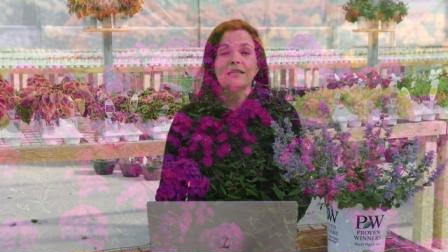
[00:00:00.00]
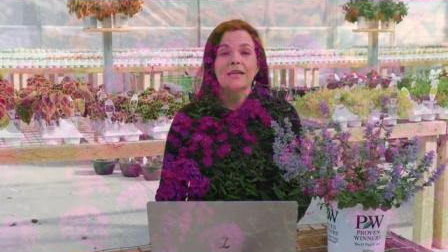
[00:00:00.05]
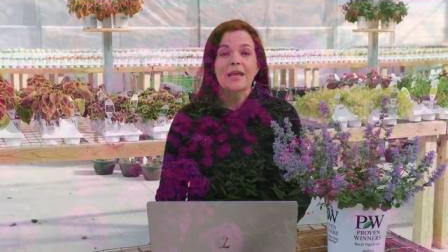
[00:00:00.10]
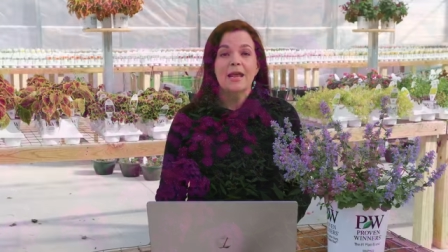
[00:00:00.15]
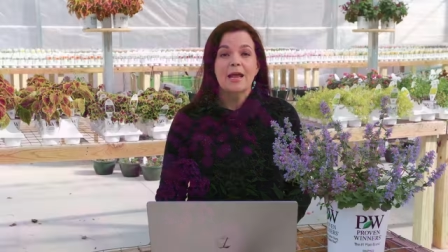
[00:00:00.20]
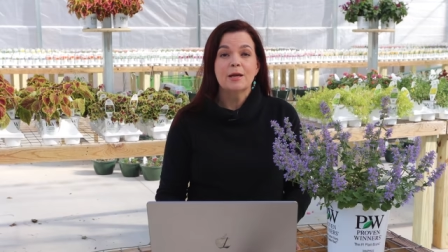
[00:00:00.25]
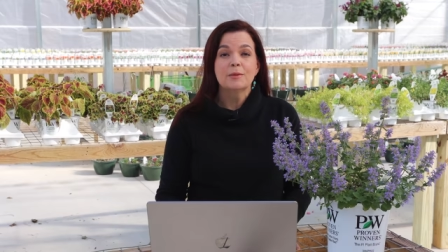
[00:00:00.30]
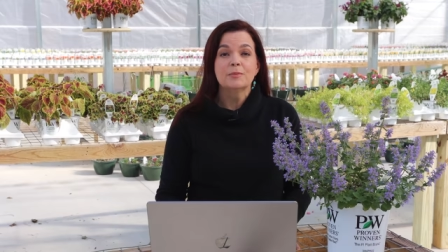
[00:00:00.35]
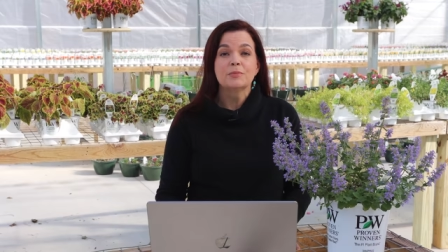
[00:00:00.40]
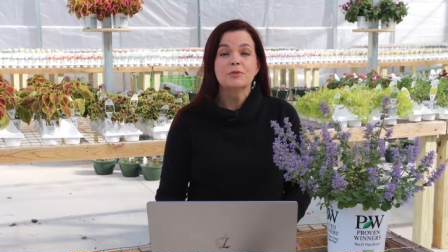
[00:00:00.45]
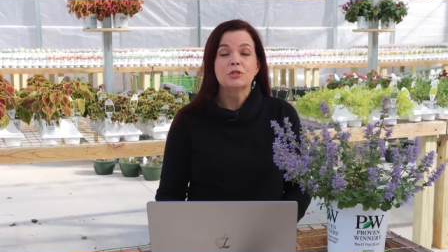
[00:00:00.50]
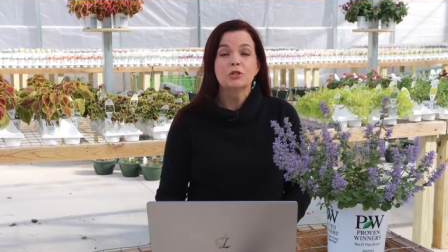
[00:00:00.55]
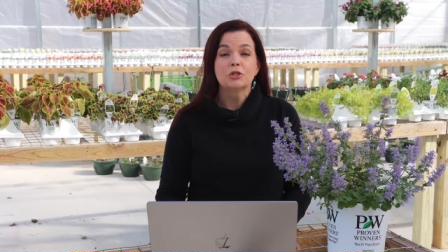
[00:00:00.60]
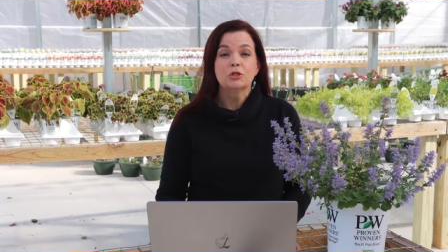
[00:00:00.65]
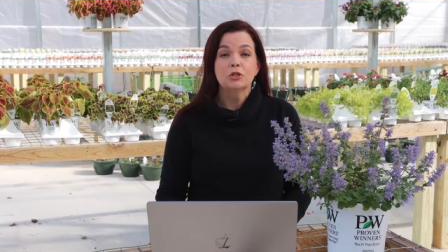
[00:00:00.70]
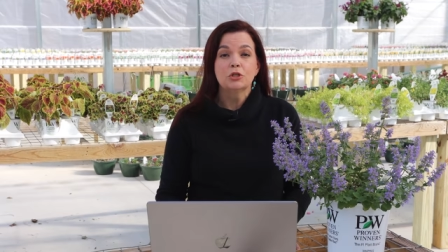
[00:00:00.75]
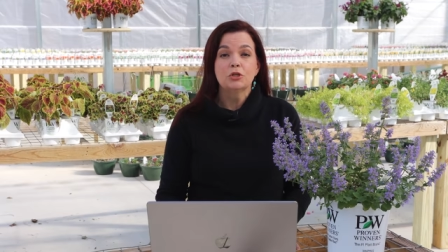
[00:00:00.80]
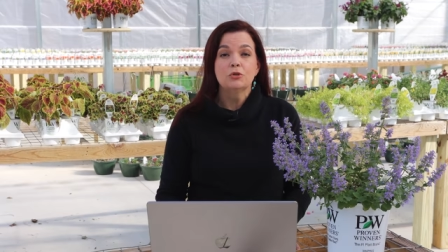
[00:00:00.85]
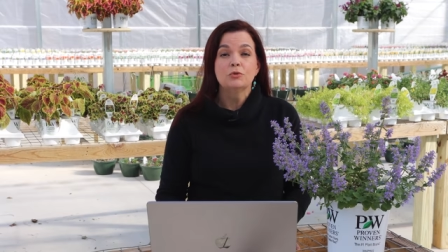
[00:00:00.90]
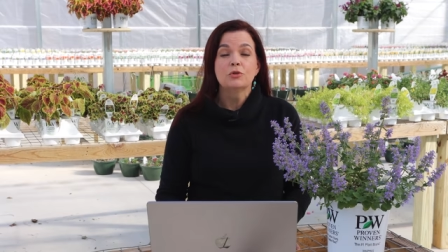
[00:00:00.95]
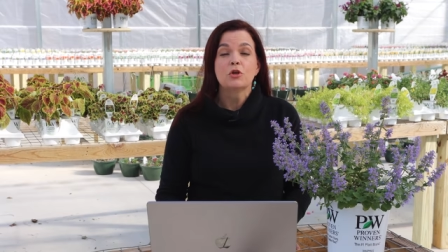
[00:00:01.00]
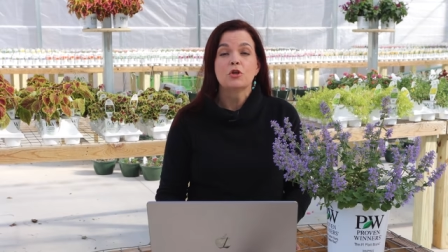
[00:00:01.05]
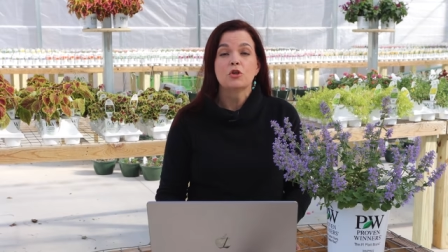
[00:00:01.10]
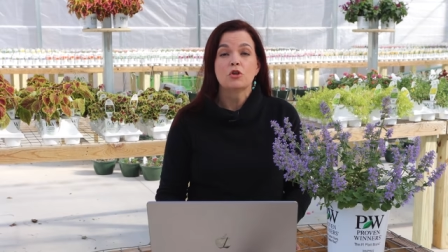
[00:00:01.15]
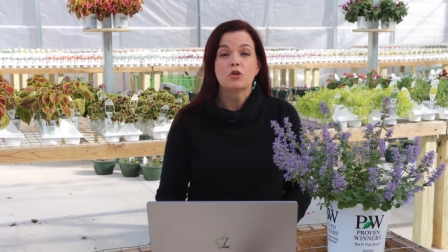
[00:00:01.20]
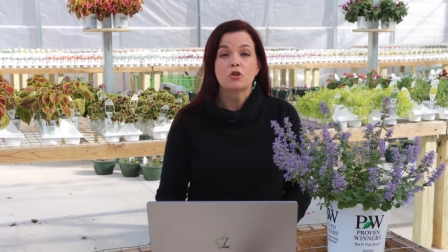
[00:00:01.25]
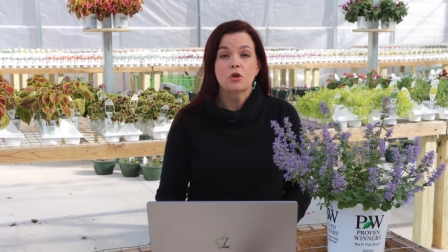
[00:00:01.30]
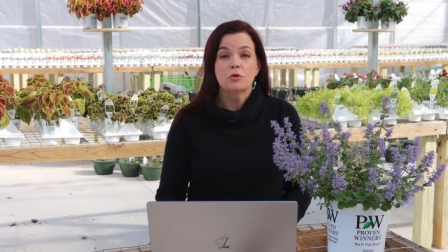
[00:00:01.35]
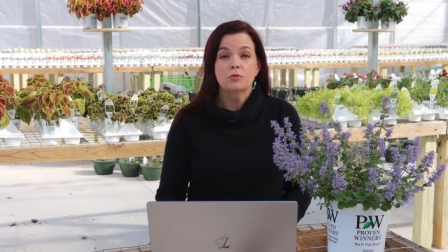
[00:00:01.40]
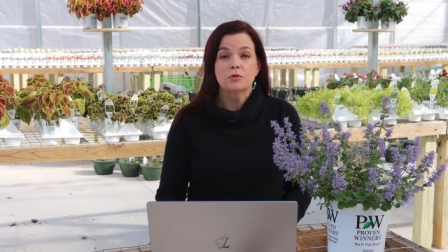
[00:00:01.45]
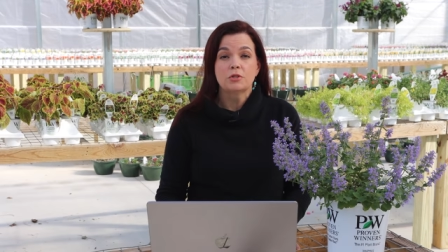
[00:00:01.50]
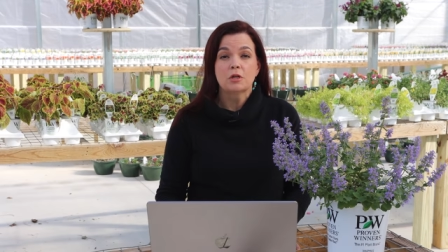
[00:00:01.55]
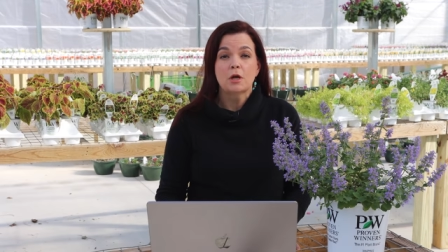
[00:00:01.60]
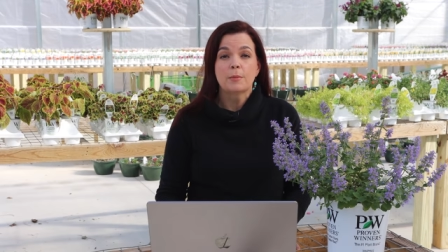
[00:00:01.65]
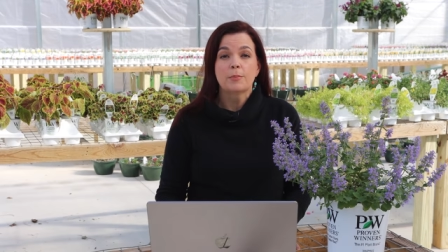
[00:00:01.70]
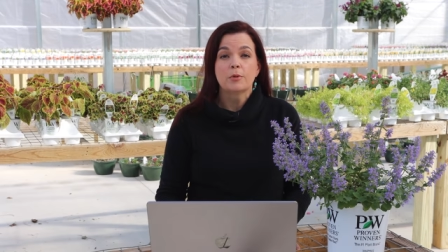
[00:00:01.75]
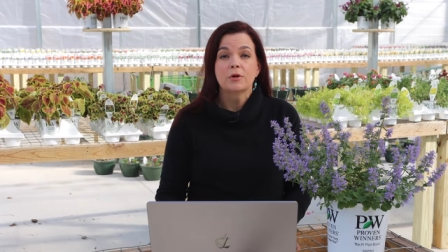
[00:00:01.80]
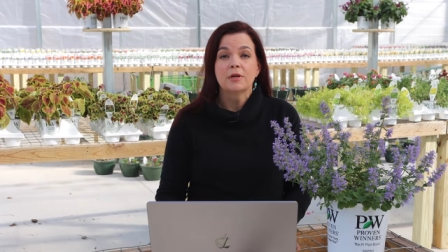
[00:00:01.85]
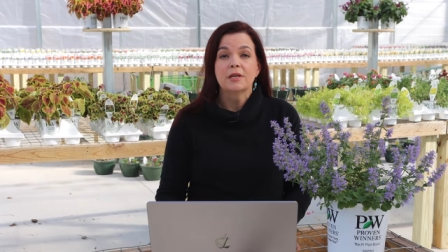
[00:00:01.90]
an absolute showstopper.